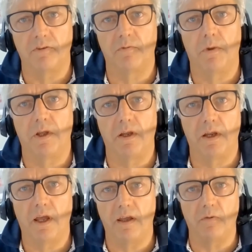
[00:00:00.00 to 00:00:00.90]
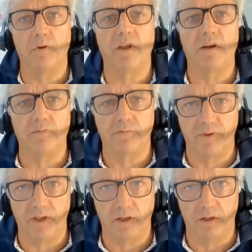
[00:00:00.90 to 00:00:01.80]
as being gay without
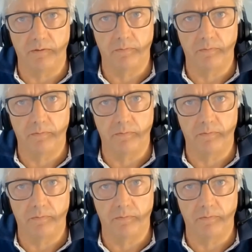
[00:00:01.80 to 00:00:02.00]
fear.